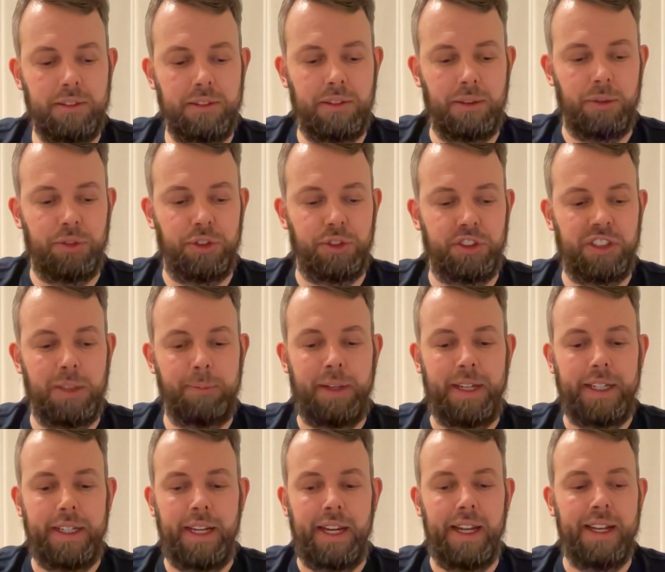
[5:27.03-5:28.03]
I was just going to
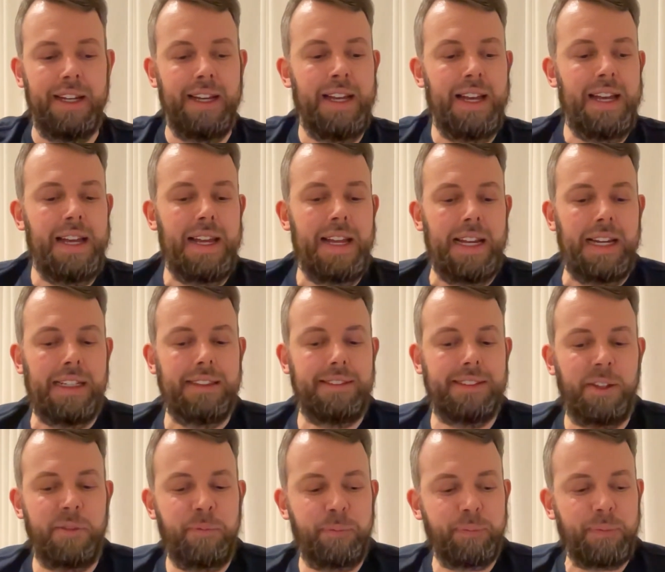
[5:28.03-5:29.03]
make here is
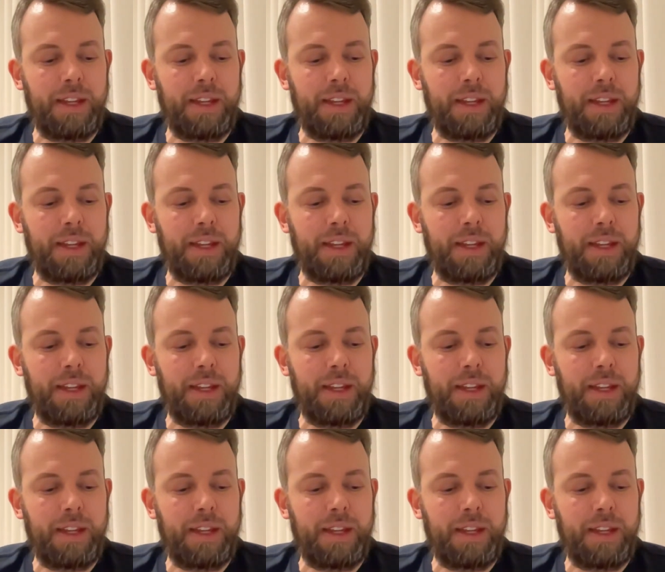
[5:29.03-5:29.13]
that.